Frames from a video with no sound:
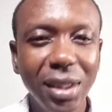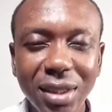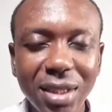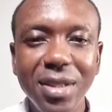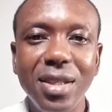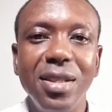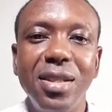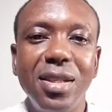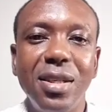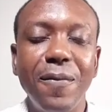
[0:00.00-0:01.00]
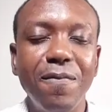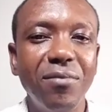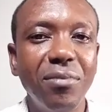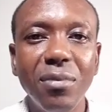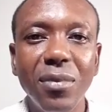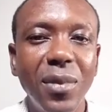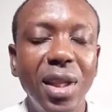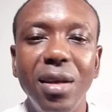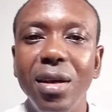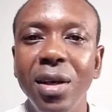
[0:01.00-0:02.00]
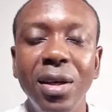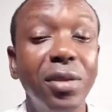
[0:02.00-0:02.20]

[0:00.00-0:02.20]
This is uh,